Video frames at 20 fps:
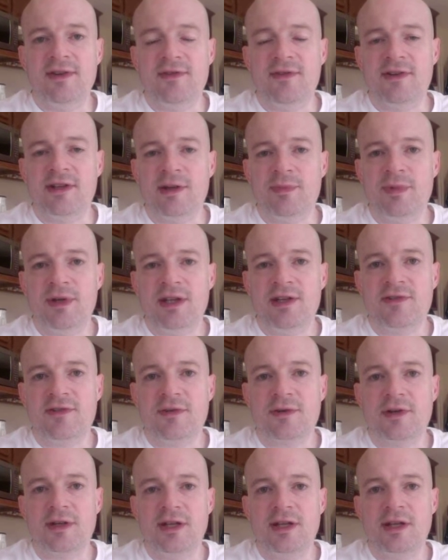Philippines
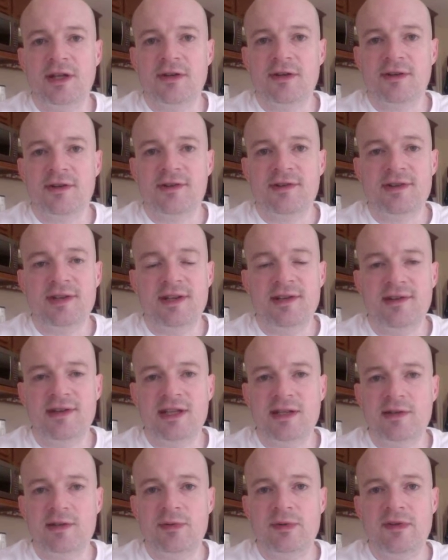for years and
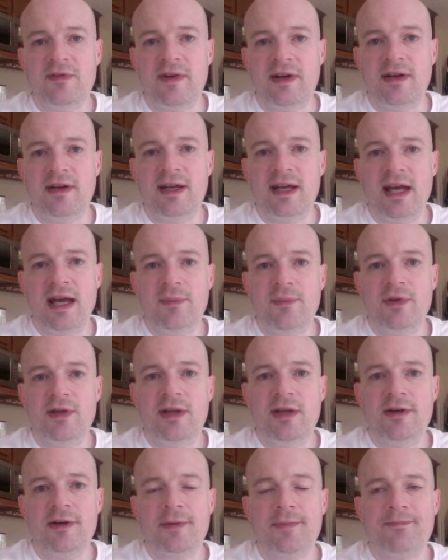seemed to be very happy
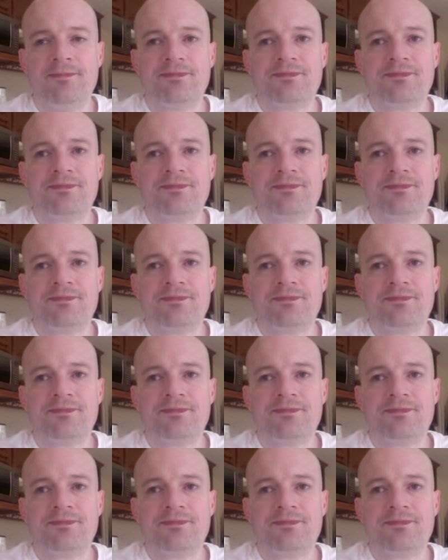there.